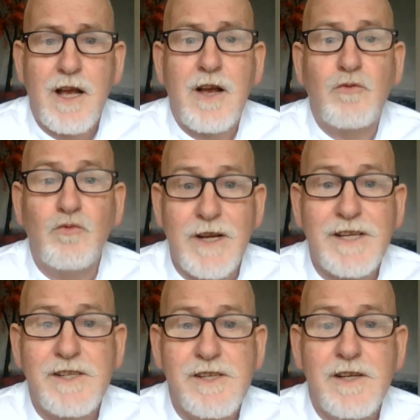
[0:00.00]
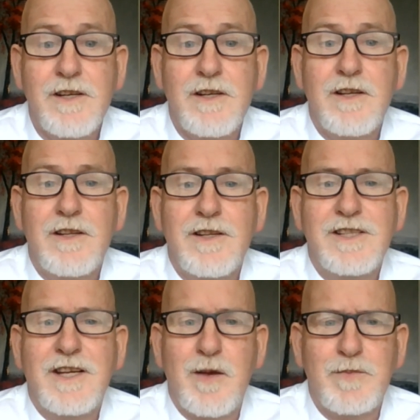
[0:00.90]
reach the
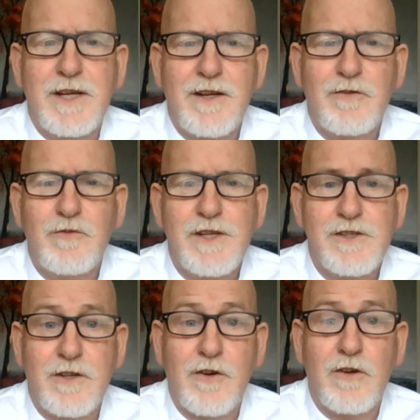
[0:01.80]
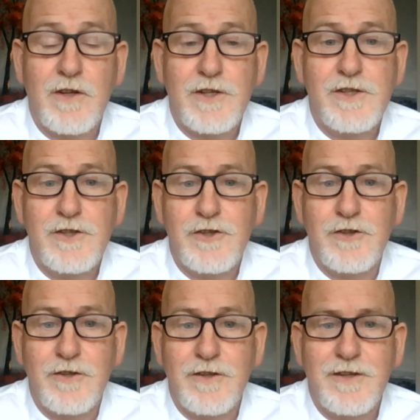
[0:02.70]
skeptic, reach the college
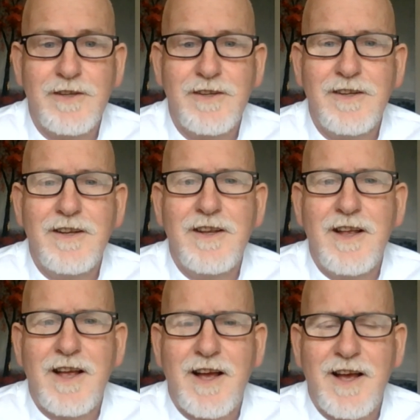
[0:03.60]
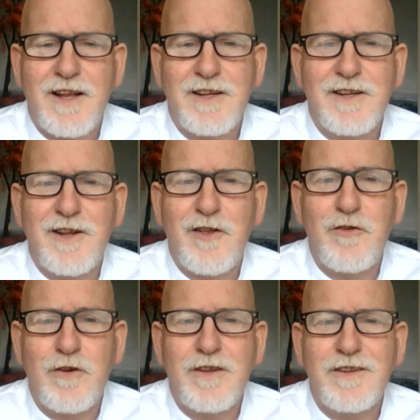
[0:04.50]
student, and
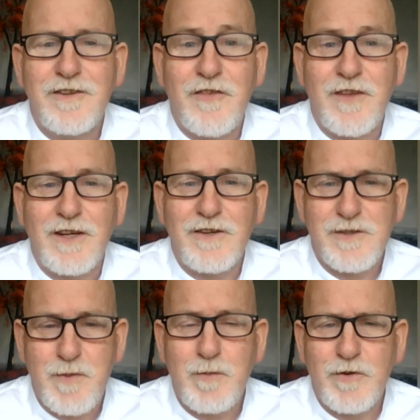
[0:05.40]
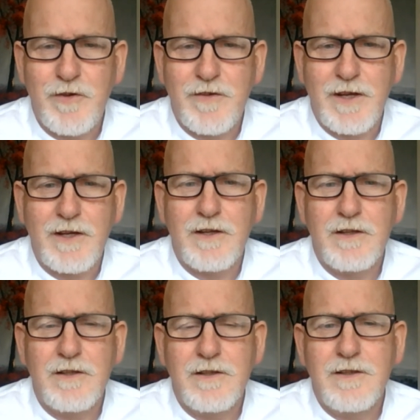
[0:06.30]
the thinkers, people who think.
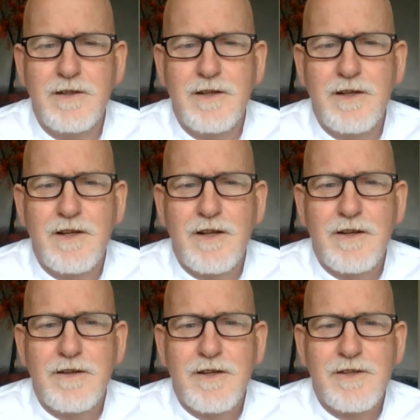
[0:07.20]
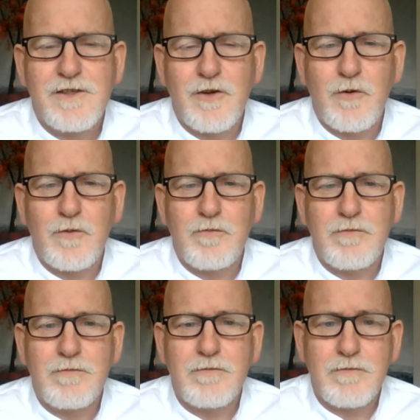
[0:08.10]
So
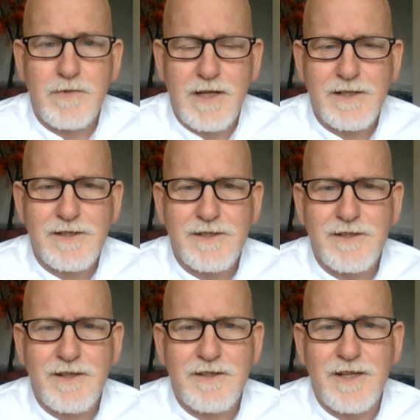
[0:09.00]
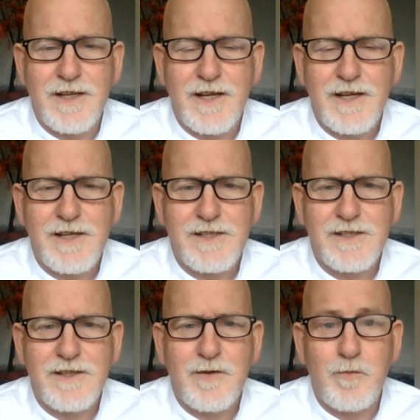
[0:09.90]
that's today's
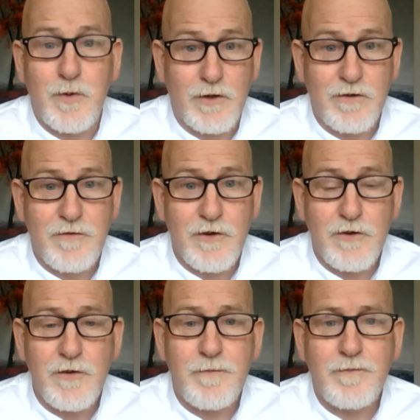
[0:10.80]
book review.